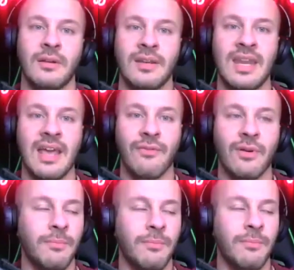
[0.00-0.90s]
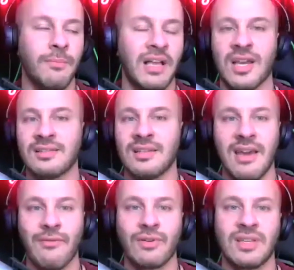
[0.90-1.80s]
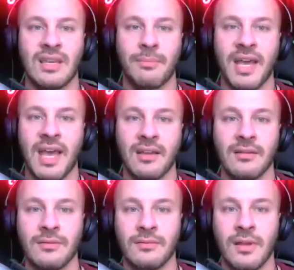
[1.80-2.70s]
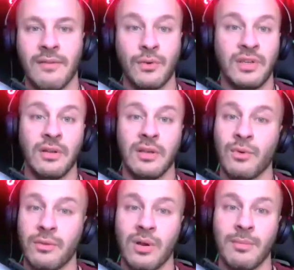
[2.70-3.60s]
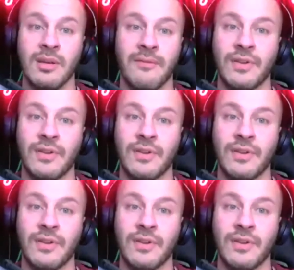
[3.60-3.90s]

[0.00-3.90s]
Never apologize, never take it back if you're dealing with women.